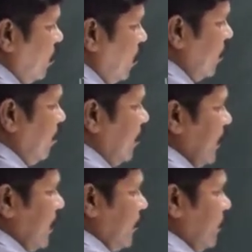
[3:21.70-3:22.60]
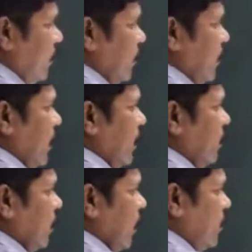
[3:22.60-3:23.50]
are repelled. The
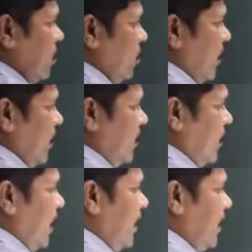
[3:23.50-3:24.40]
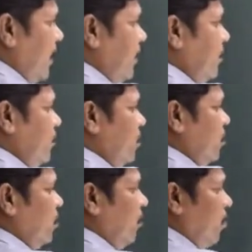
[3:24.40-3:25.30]
negative charges when they strike here,
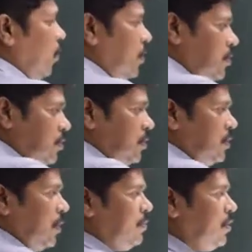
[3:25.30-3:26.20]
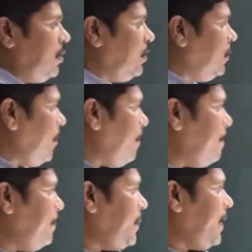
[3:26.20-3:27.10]
so fluorescence is observed
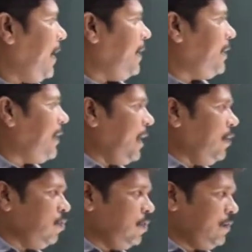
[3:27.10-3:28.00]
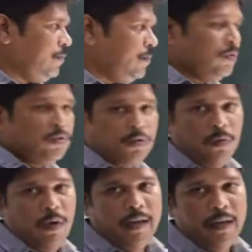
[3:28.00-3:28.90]
behind the anode. So
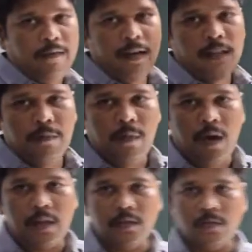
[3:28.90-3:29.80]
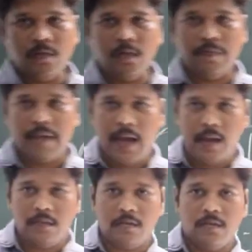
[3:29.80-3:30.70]
whatever the molecules of
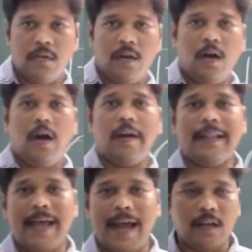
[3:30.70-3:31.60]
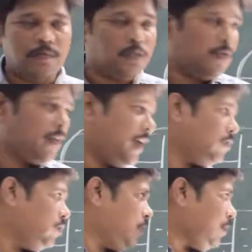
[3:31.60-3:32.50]
gas or the atoms of gas
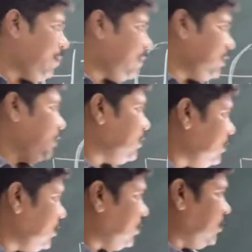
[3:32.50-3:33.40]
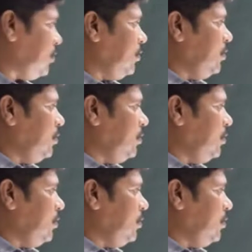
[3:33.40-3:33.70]
which are present in this